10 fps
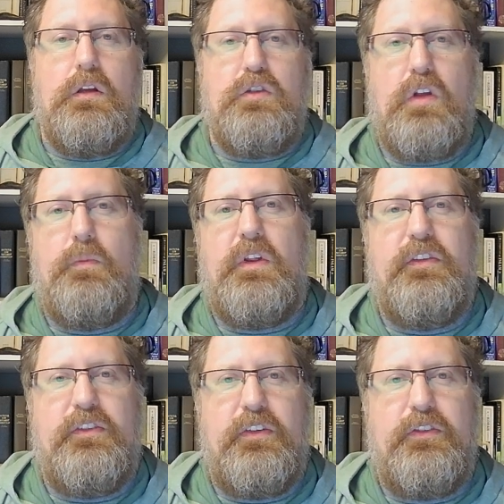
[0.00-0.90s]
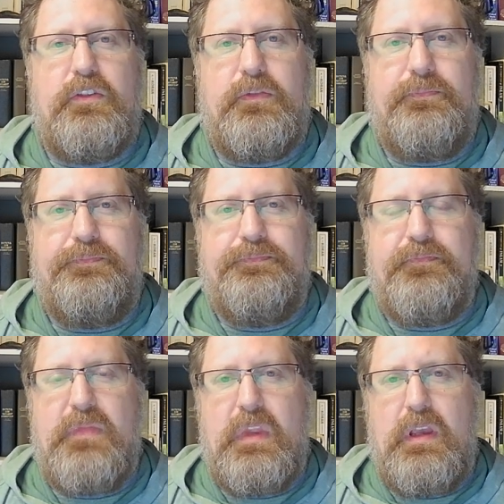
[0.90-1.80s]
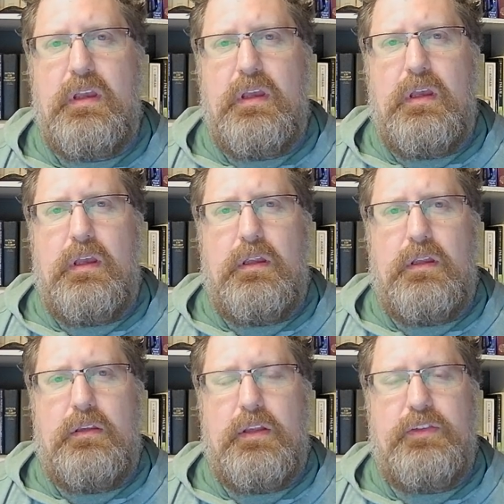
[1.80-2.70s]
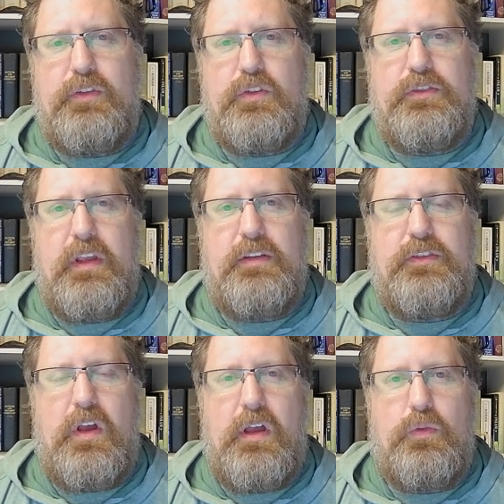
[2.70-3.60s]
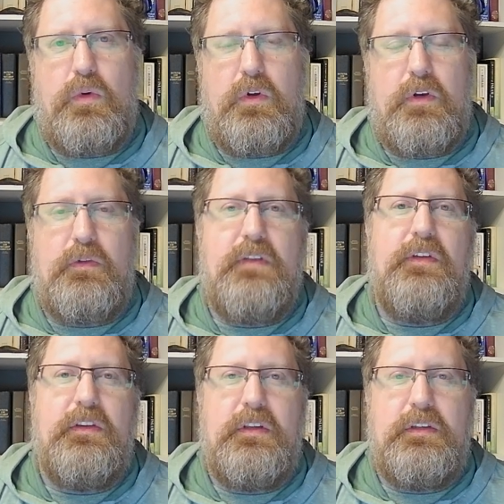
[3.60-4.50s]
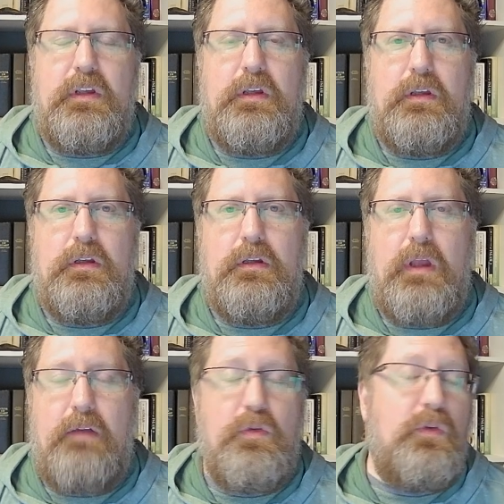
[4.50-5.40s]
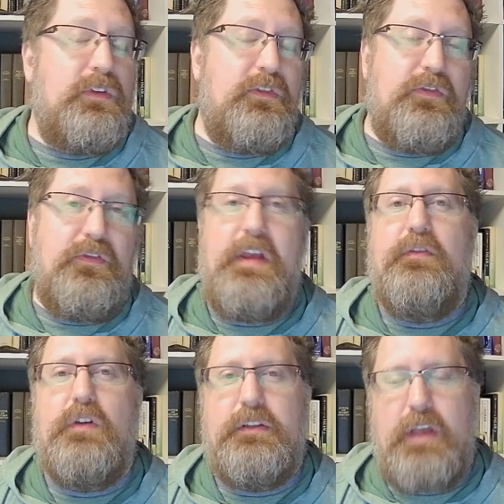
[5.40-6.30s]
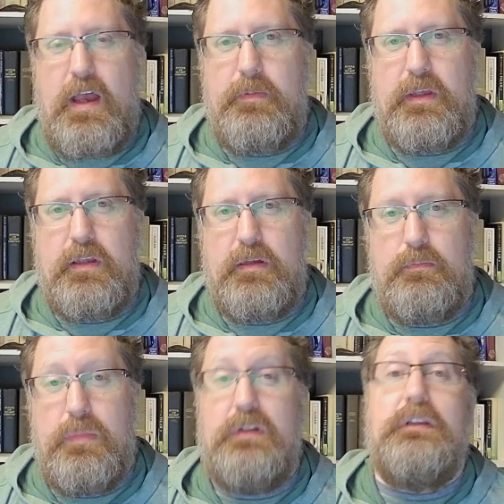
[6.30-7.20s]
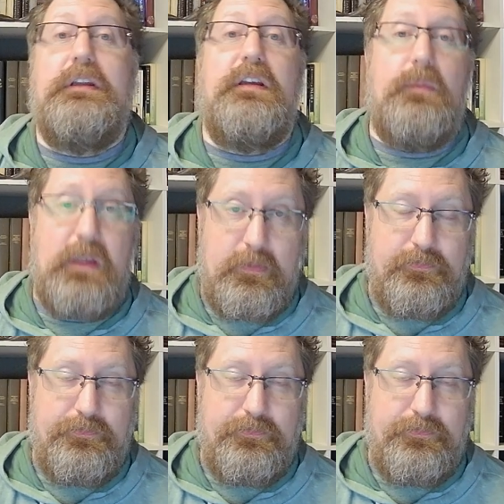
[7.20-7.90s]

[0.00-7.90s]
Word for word: Shalom, brothers and sisters. This Thursday's thought, we're going to revisit everyone's favorite topic, polygamy.